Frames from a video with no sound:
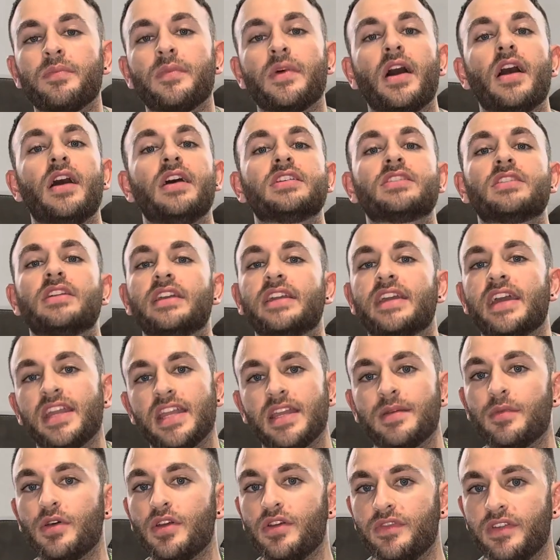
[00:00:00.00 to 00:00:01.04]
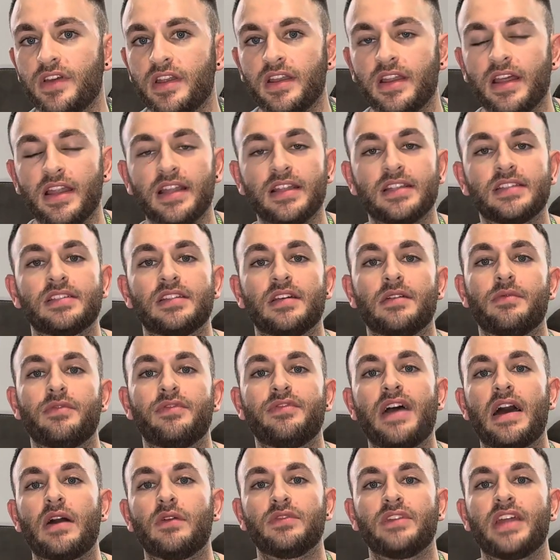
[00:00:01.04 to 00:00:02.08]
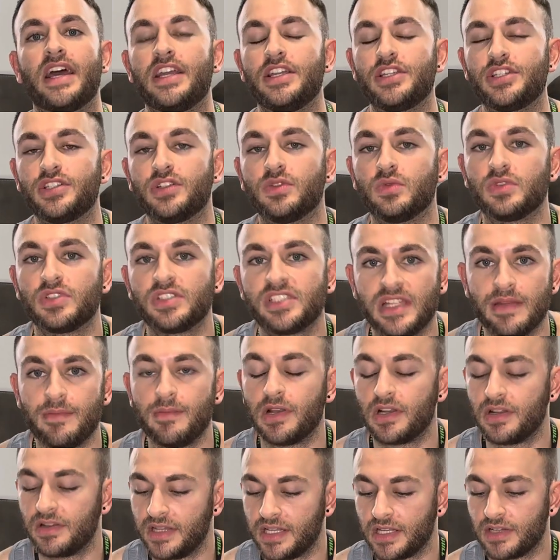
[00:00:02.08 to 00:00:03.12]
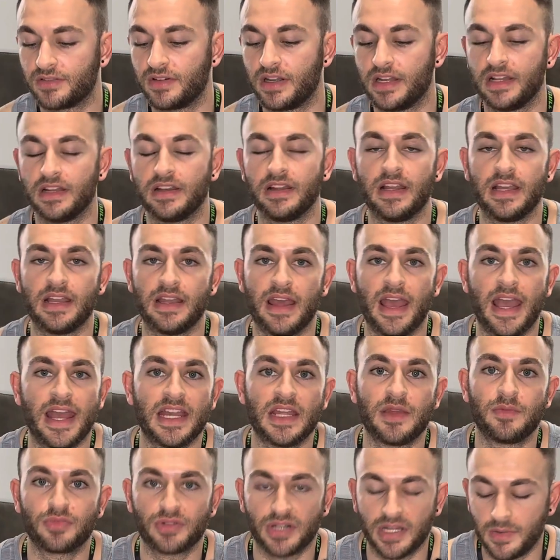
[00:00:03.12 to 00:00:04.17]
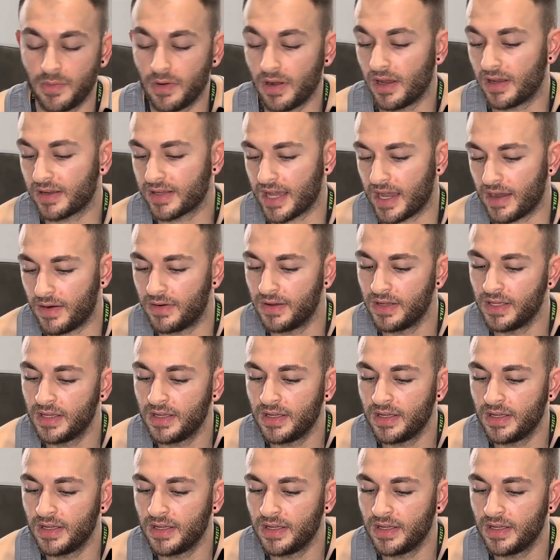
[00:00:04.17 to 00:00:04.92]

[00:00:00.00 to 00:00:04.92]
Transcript: it's going to get you moving, and it's the foundational stimulant ingredient in any pre-workout.